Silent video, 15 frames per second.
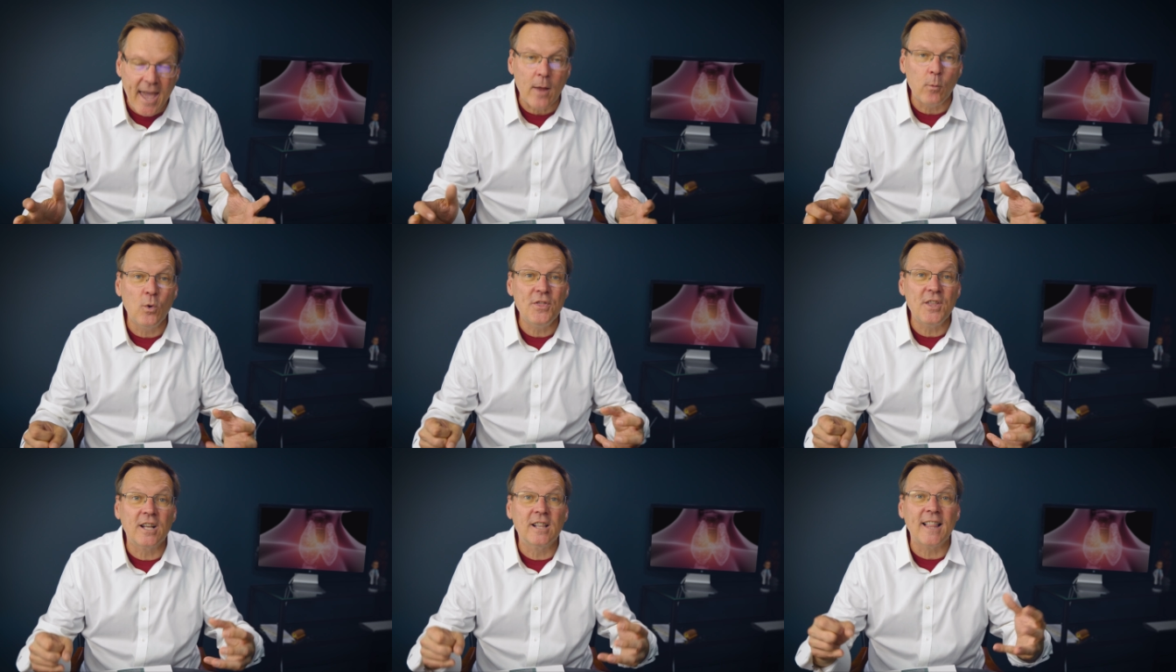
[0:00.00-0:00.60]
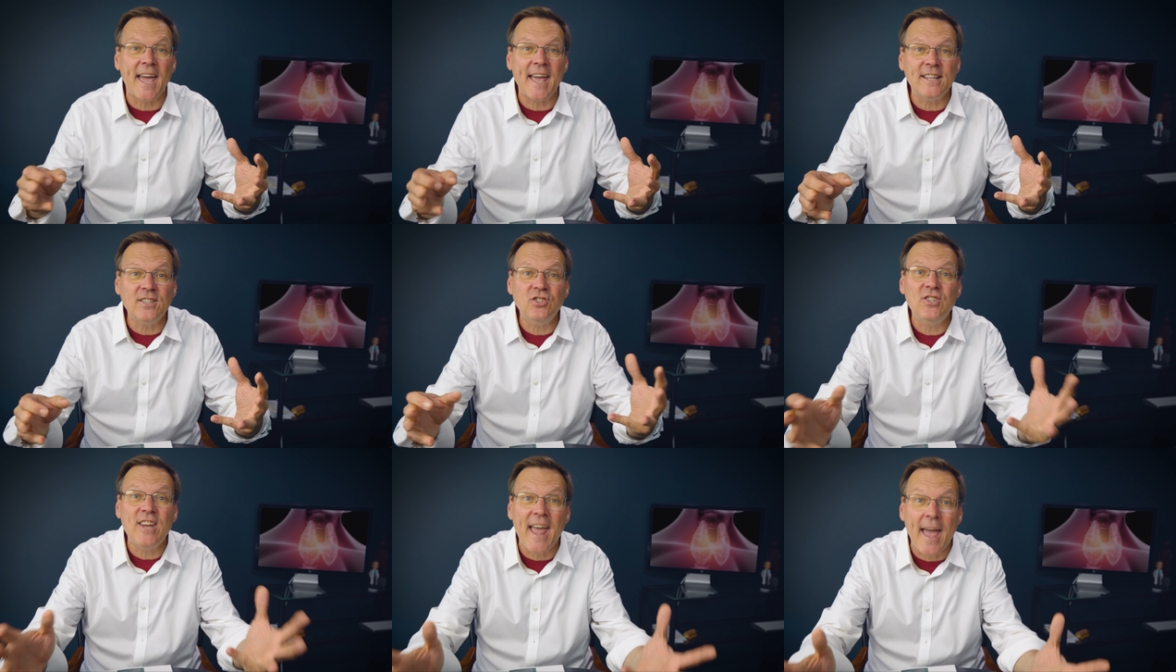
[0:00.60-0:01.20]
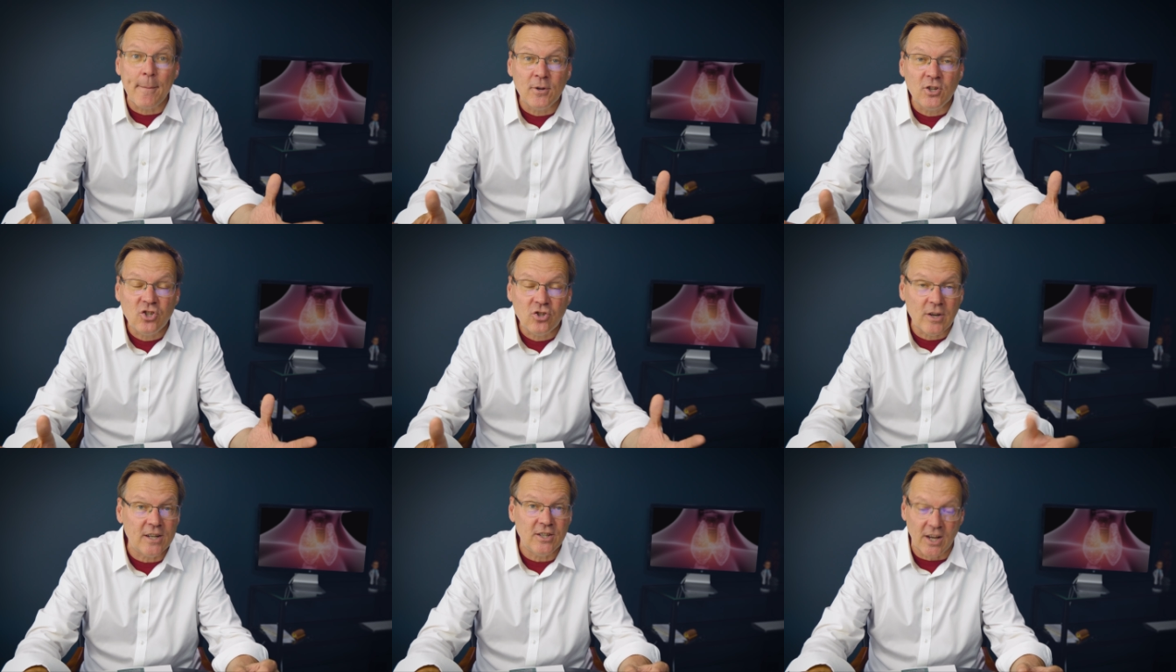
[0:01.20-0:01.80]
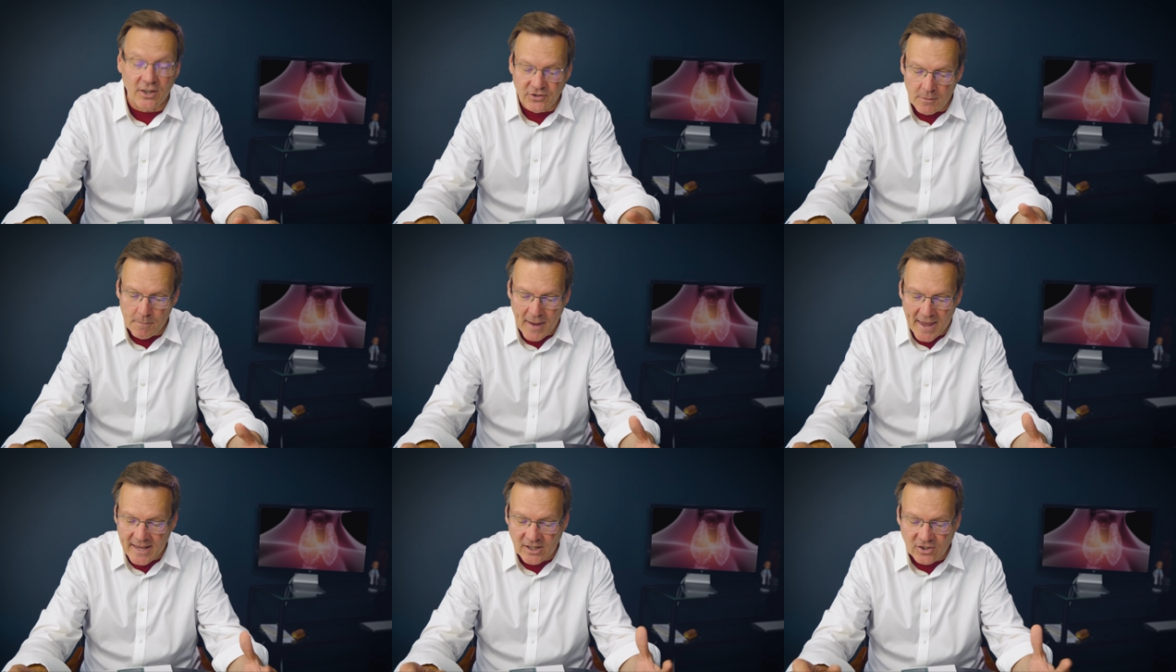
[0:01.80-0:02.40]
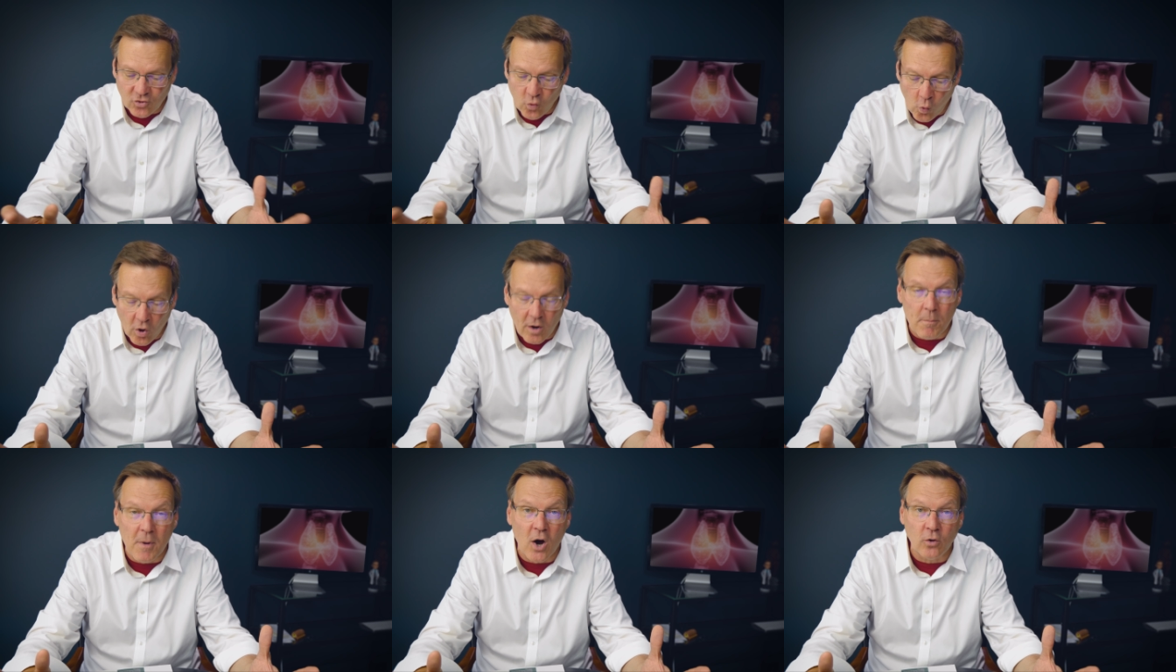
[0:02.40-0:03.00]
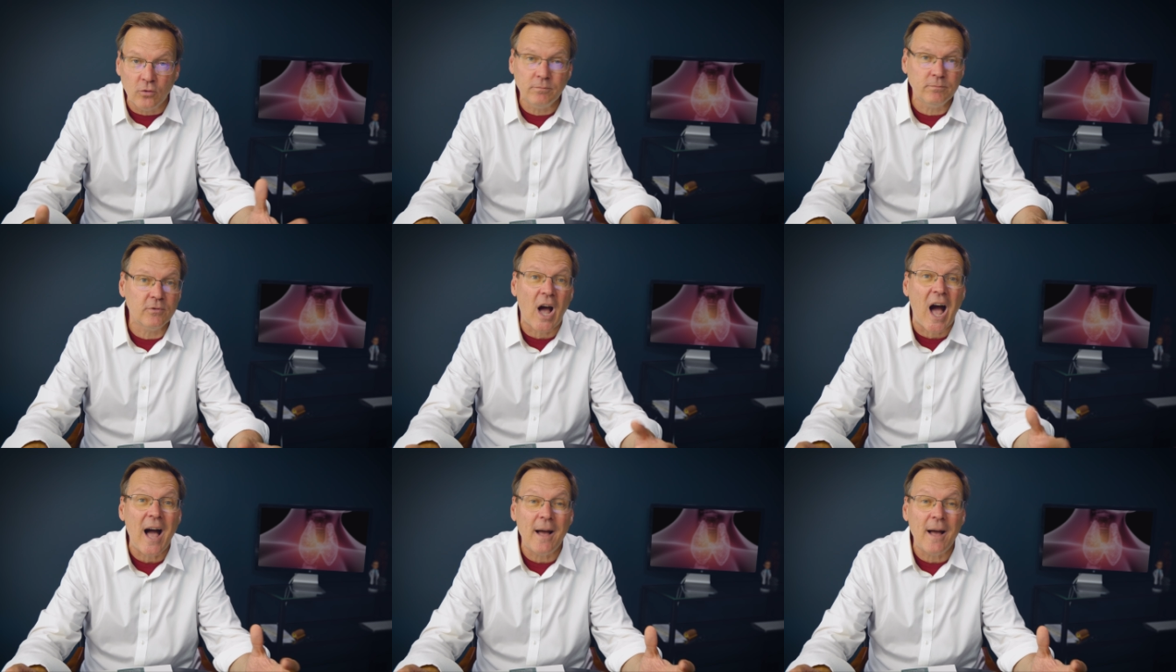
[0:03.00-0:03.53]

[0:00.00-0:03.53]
And when the gland's damaged, it doesn't make its hormone,